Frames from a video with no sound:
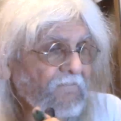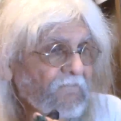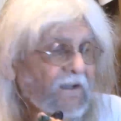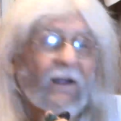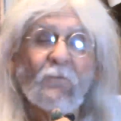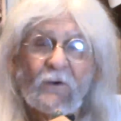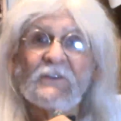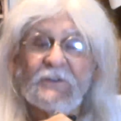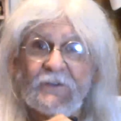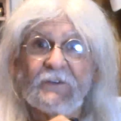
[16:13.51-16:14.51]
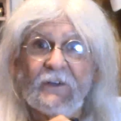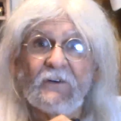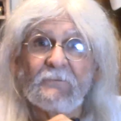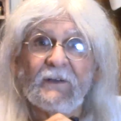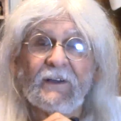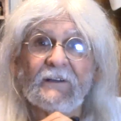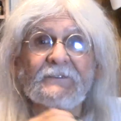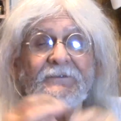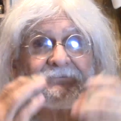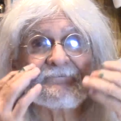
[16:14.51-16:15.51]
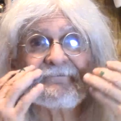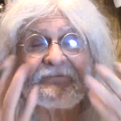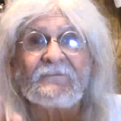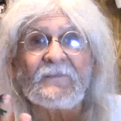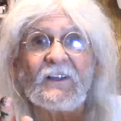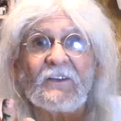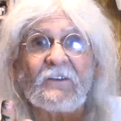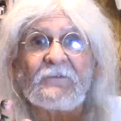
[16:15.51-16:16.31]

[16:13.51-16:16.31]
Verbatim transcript: But I want you to know because you're